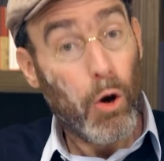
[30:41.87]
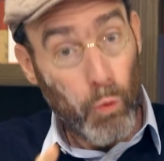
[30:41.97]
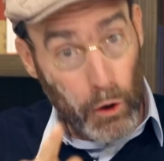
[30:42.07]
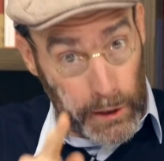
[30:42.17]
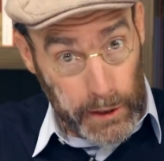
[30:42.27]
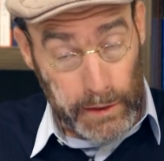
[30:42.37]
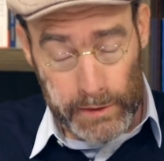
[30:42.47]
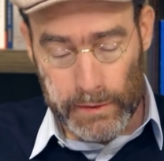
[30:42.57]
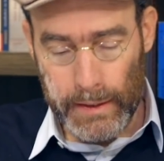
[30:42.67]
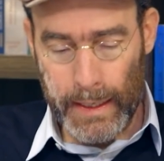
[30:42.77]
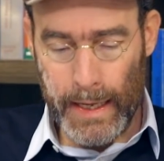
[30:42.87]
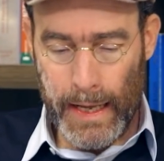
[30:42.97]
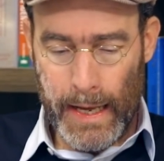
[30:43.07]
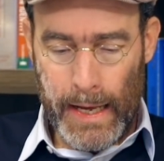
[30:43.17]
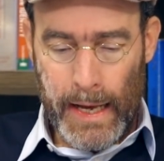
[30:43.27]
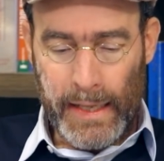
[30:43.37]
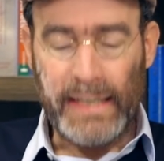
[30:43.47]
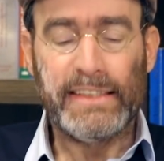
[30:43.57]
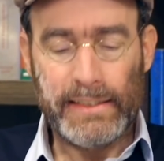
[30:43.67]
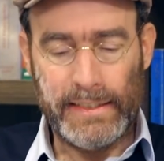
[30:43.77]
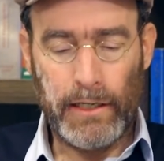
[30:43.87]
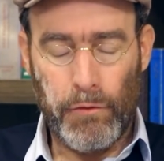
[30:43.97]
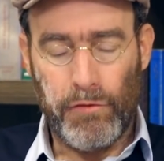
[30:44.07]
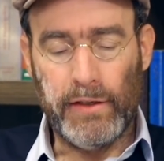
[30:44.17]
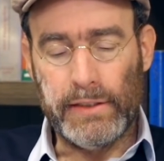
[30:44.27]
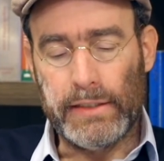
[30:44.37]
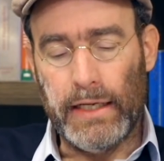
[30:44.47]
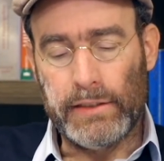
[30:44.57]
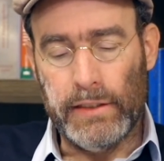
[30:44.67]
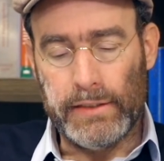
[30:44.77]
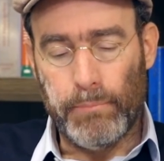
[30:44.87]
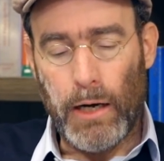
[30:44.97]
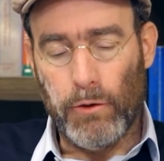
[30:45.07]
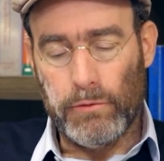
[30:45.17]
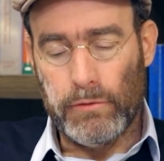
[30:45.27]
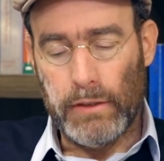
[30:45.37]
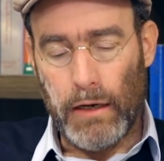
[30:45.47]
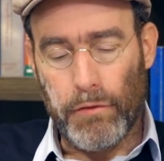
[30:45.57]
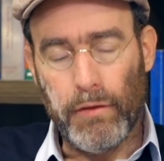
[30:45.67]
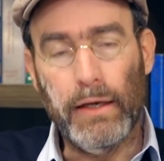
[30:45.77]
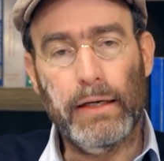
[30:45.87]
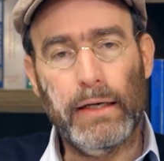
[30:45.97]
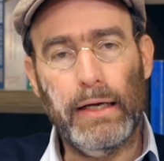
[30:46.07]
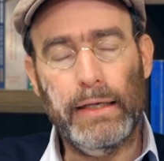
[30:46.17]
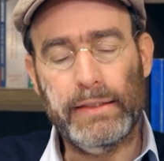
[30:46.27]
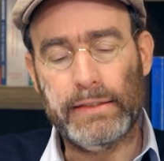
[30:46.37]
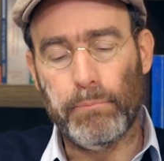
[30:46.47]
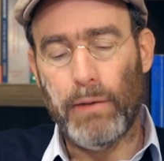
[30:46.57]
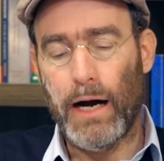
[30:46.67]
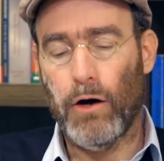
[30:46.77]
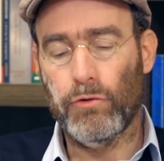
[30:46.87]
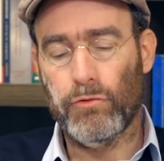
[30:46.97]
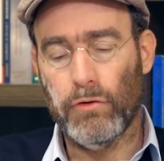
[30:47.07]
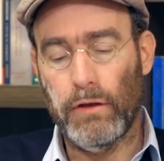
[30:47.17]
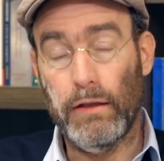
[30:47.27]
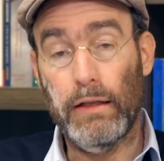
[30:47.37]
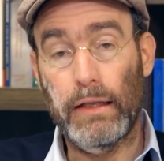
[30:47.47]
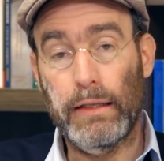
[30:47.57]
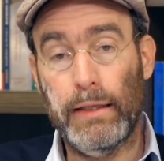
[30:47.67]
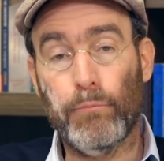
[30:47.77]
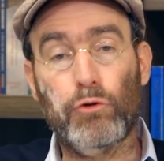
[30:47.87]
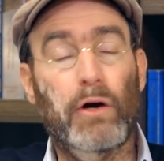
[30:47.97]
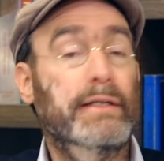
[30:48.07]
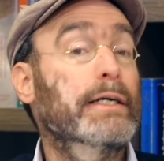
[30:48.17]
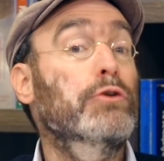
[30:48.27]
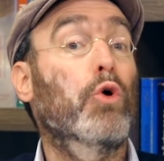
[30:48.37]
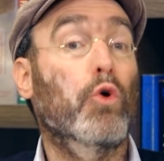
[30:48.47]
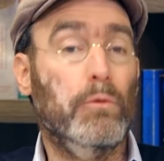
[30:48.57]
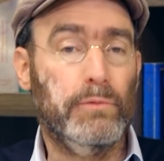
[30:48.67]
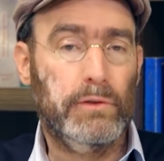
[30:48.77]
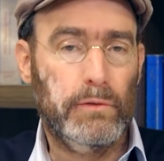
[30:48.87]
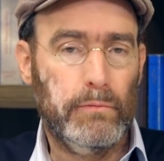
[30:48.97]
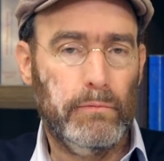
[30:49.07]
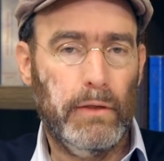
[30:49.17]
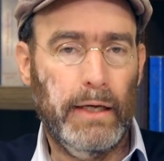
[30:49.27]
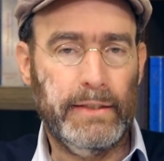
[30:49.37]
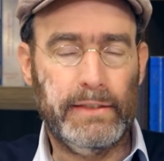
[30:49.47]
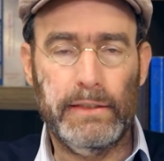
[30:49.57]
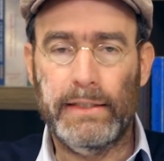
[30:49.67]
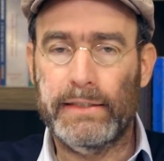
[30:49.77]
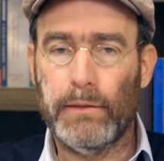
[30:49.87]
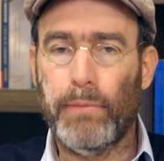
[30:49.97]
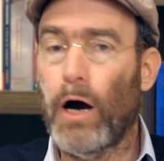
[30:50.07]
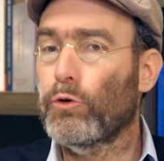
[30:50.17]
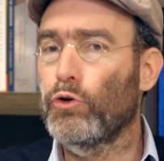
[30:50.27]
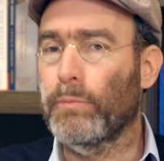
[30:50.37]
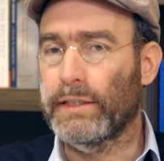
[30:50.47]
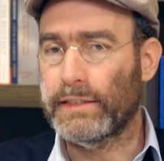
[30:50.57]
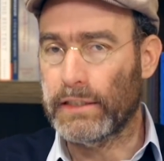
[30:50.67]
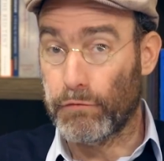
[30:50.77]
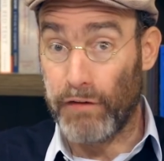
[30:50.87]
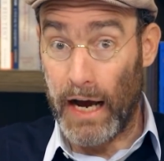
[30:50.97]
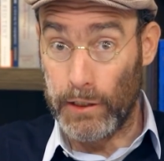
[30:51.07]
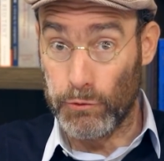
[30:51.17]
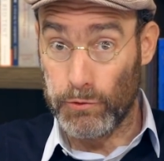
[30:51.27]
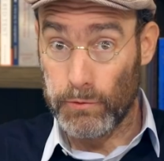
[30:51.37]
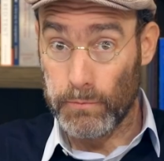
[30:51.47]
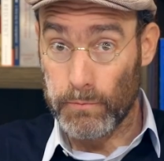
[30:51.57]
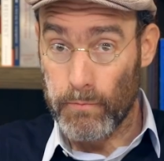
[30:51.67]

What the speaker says: What is? That's the second thing this election is about, I think. It is about democratic norms, and it is about humanistic values.